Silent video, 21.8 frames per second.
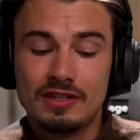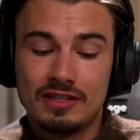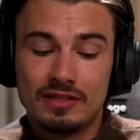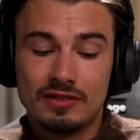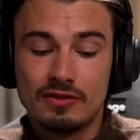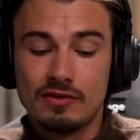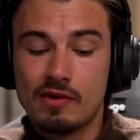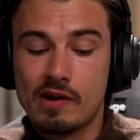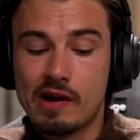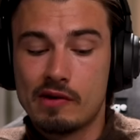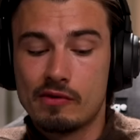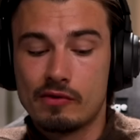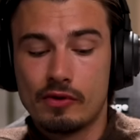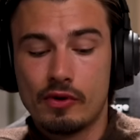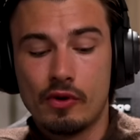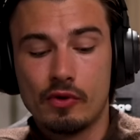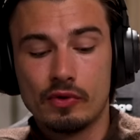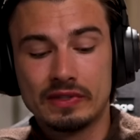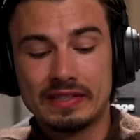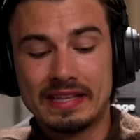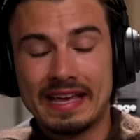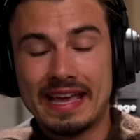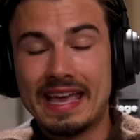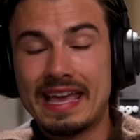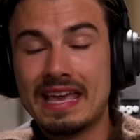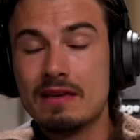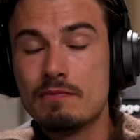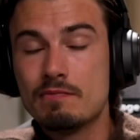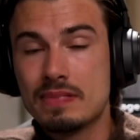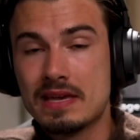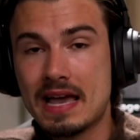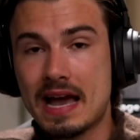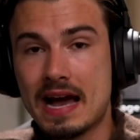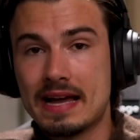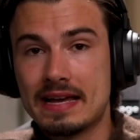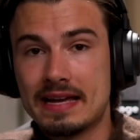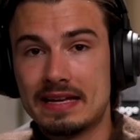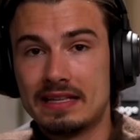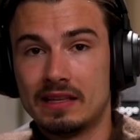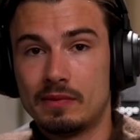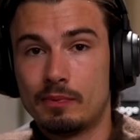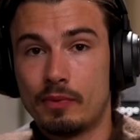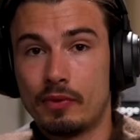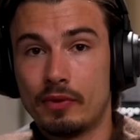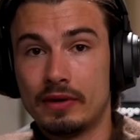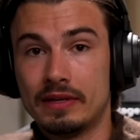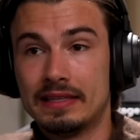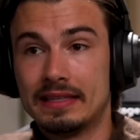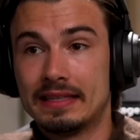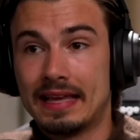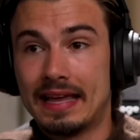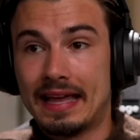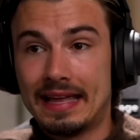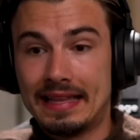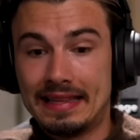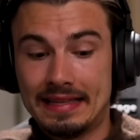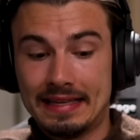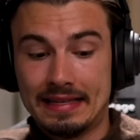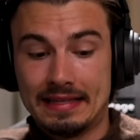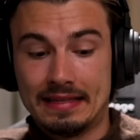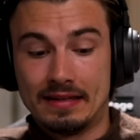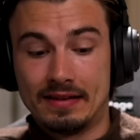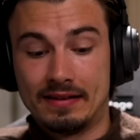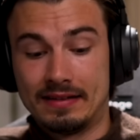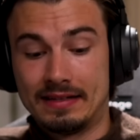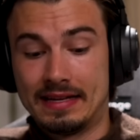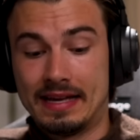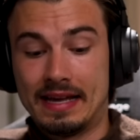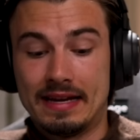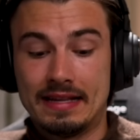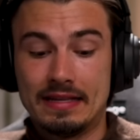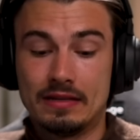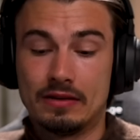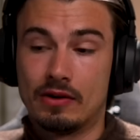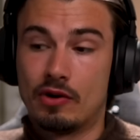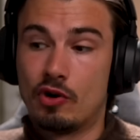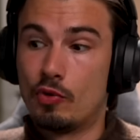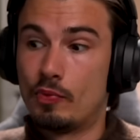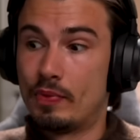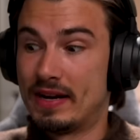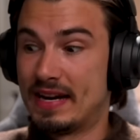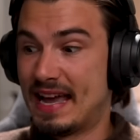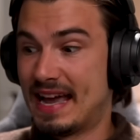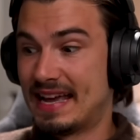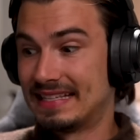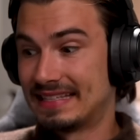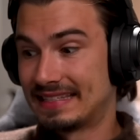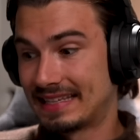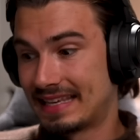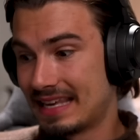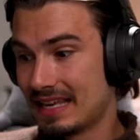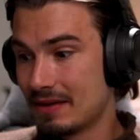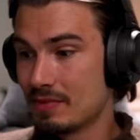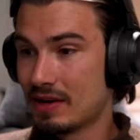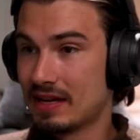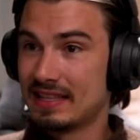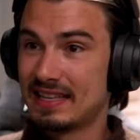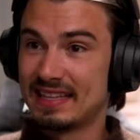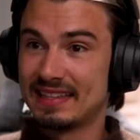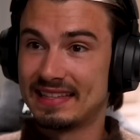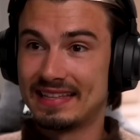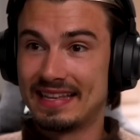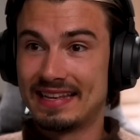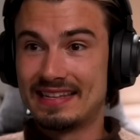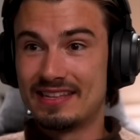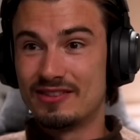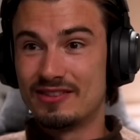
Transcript: need to know how to host the API endpoint and then turn that into OpenAI schema that then